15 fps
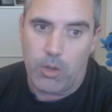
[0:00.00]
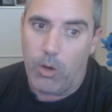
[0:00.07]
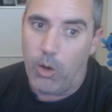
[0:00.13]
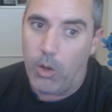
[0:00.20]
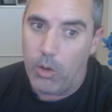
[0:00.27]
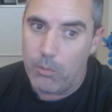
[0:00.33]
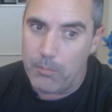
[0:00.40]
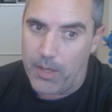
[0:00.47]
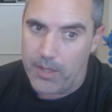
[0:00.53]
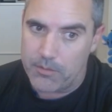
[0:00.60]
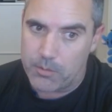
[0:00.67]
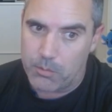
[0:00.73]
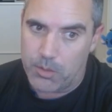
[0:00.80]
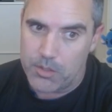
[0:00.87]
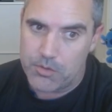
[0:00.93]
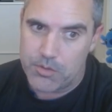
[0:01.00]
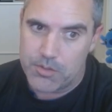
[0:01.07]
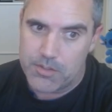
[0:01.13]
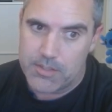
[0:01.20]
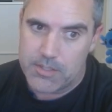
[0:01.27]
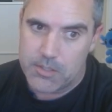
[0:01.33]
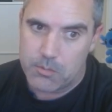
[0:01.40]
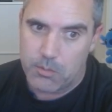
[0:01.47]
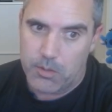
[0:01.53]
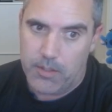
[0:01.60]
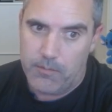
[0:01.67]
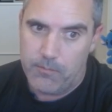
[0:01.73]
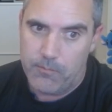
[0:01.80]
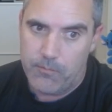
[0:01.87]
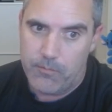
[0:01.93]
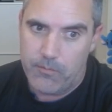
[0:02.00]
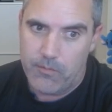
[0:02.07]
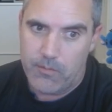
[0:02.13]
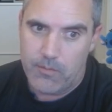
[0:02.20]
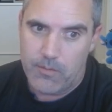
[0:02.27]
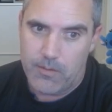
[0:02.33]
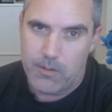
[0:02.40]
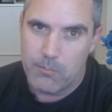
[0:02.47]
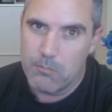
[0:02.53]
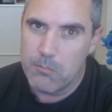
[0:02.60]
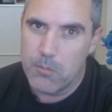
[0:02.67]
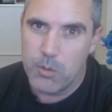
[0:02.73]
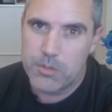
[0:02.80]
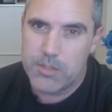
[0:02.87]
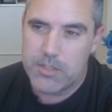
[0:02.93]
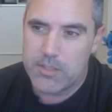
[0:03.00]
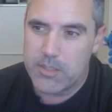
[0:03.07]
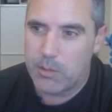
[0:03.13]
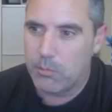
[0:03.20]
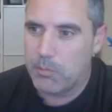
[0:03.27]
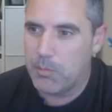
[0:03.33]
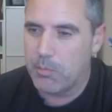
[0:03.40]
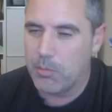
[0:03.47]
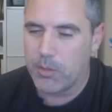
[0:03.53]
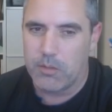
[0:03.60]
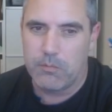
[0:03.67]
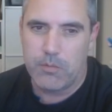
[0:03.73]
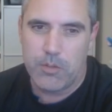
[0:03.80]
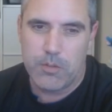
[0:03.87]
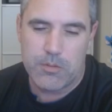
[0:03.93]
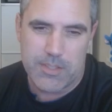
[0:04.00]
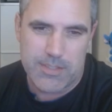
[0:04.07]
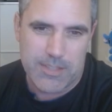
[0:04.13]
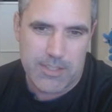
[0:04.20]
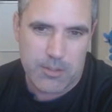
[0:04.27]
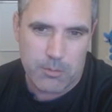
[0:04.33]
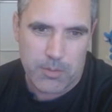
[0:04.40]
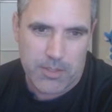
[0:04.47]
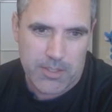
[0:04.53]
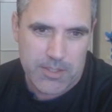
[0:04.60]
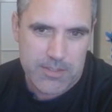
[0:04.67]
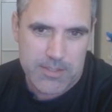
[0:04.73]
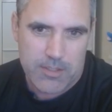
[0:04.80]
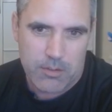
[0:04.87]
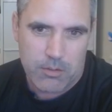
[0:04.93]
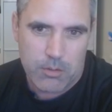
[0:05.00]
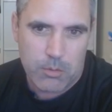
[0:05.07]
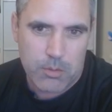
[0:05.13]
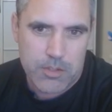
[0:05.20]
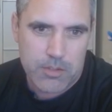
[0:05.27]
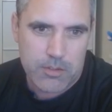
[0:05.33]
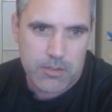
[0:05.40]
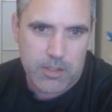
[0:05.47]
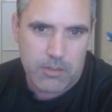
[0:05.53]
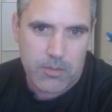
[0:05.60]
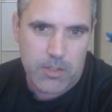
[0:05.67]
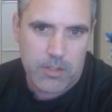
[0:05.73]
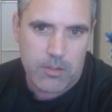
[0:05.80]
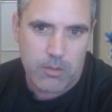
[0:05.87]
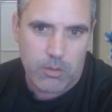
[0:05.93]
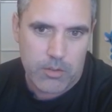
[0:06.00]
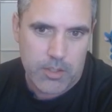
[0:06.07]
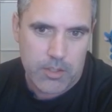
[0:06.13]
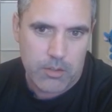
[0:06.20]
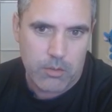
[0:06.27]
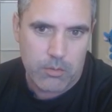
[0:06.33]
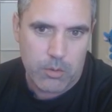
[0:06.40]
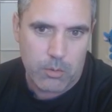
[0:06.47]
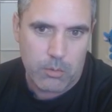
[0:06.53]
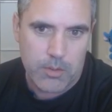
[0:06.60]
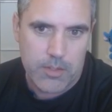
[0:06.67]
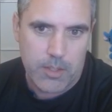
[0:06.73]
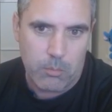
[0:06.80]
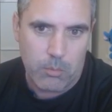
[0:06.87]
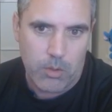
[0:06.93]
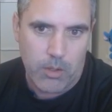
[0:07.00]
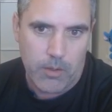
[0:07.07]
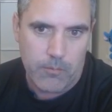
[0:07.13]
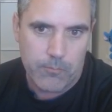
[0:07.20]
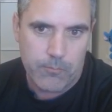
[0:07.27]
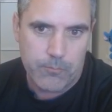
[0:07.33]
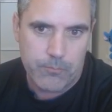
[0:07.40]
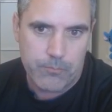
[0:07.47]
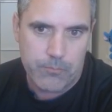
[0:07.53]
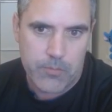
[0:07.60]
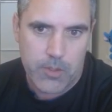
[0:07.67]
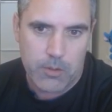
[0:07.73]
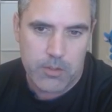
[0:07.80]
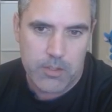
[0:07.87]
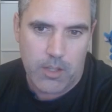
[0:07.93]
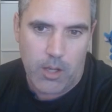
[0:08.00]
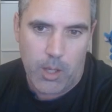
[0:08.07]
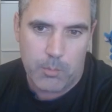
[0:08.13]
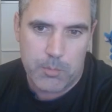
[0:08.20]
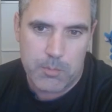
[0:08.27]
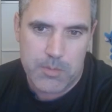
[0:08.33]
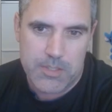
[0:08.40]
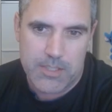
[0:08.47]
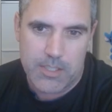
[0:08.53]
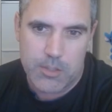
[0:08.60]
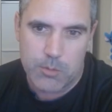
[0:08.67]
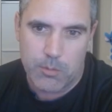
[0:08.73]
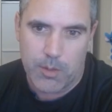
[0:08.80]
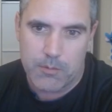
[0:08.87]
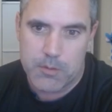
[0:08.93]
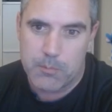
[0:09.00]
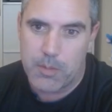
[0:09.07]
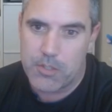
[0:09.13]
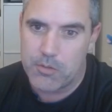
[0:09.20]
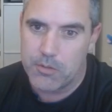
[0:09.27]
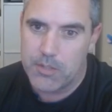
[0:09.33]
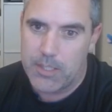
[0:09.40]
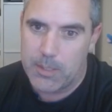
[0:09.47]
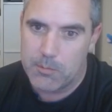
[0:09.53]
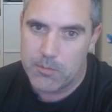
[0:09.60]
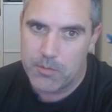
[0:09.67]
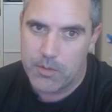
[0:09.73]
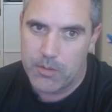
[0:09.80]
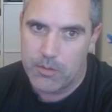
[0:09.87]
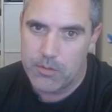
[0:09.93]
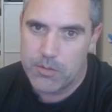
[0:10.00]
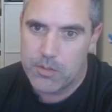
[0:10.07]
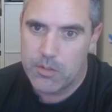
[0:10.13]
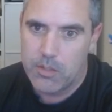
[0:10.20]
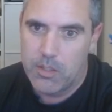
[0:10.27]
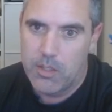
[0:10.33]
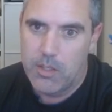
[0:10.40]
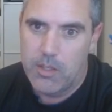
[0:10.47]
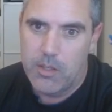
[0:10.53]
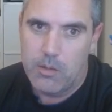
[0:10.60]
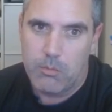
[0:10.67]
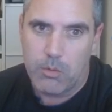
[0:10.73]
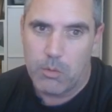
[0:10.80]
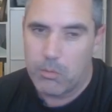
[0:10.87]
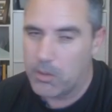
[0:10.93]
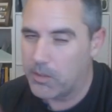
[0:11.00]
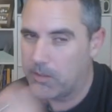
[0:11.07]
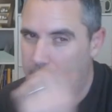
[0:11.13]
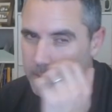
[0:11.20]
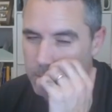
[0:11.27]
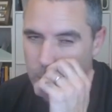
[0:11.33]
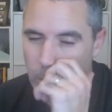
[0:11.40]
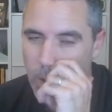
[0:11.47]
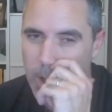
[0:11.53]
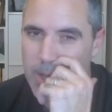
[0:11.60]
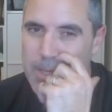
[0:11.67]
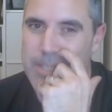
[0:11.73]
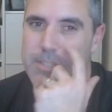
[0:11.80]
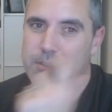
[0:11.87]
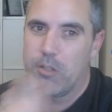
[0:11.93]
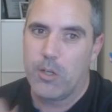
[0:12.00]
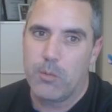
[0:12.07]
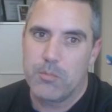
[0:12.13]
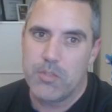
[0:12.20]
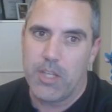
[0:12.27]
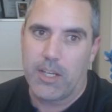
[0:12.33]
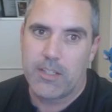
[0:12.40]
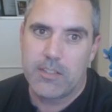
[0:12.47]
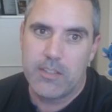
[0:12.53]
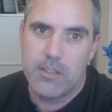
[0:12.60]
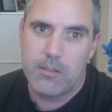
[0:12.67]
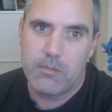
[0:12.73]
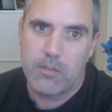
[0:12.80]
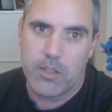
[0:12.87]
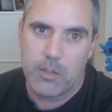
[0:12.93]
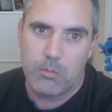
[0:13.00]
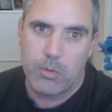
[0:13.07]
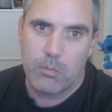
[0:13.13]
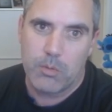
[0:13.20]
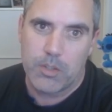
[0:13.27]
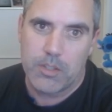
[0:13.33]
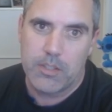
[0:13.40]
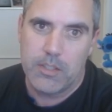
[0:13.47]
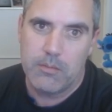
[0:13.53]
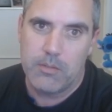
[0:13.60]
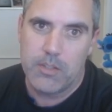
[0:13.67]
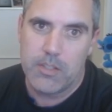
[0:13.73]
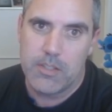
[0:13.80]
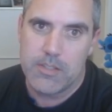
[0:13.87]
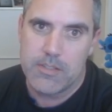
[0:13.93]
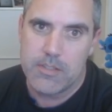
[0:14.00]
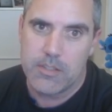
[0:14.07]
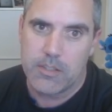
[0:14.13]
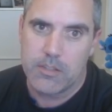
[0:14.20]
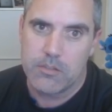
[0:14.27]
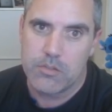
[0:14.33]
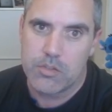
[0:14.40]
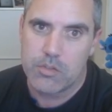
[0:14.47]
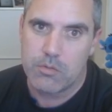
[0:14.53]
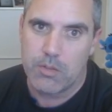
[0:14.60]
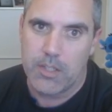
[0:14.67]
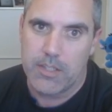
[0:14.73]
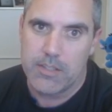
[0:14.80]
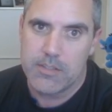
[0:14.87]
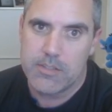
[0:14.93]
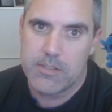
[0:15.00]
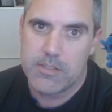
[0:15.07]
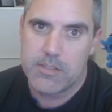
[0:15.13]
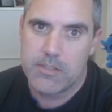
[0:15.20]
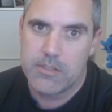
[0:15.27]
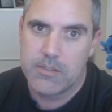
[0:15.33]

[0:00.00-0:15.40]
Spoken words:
all math questions this way. Most of the time when people are confused, it's either because they don't know what they're given or they don't know what they want. Now in optimization, we have special names for those. What we want is our objective, and what we're given is the constraints.